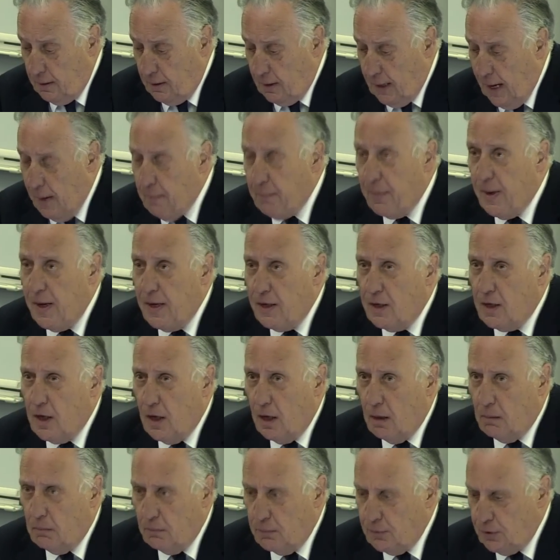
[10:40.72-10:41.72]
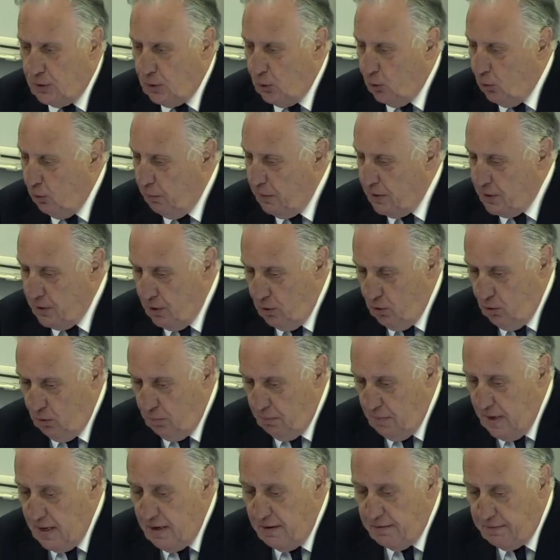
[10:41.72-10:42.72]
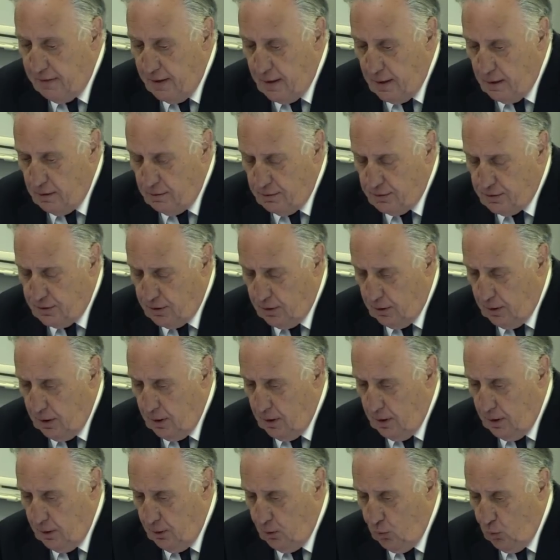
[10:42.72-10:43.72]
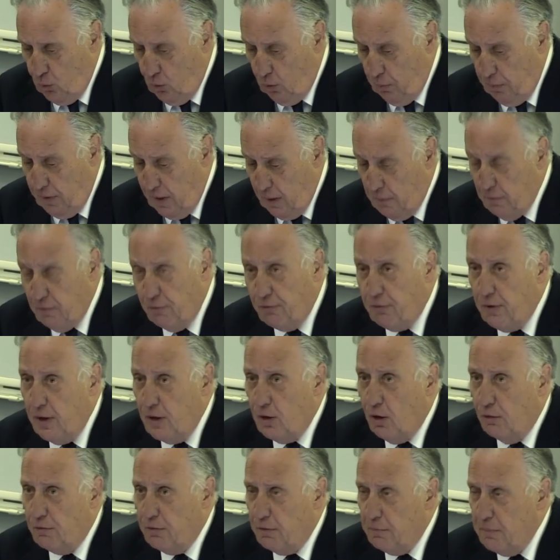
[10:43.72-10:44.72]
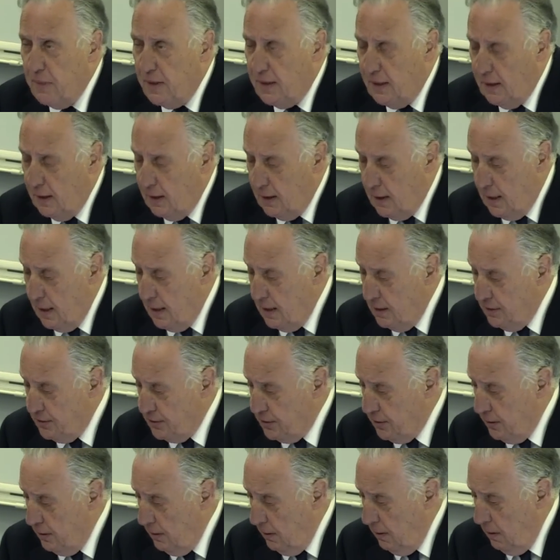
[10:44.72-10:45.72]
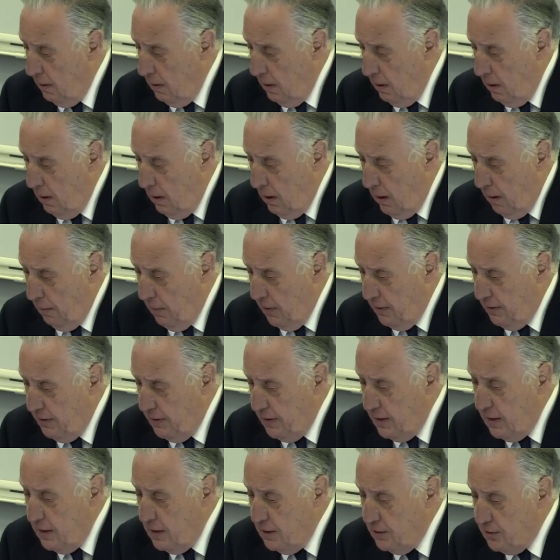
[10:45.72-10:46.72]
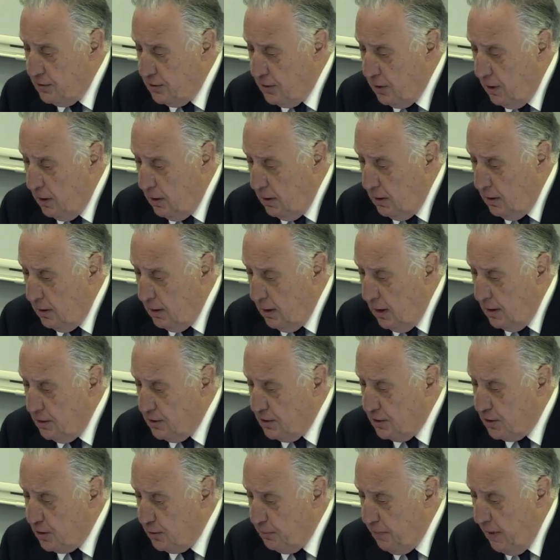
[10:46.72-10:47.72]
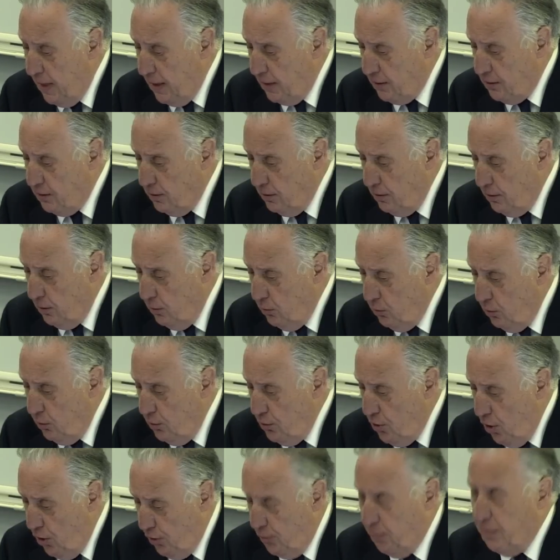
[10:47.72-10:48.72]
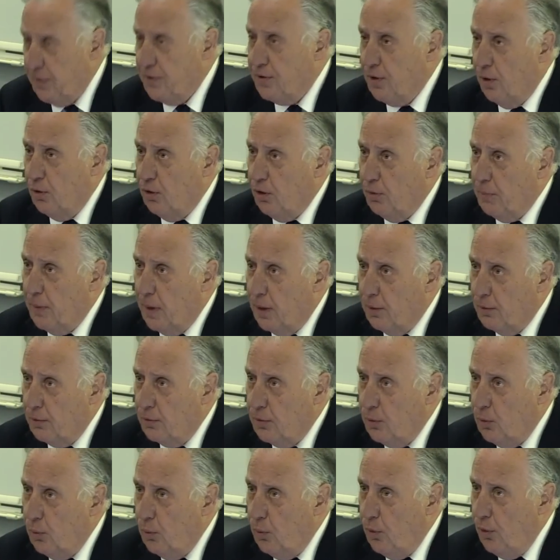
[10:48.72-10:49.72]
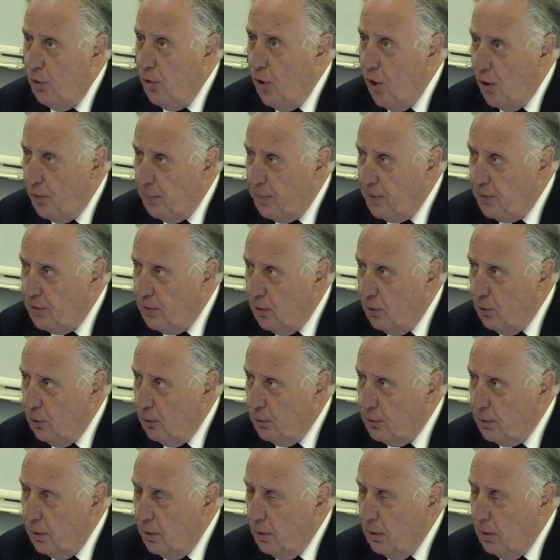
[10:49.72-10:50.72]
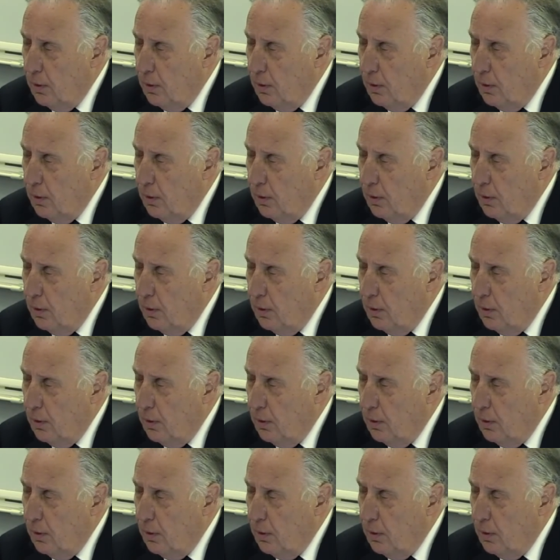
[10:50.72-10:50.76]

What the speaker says: campaign comes, you will be told many things. You will be, I'm afraid, offered many lies. But these, I suspect, you will not be told about. You will not be told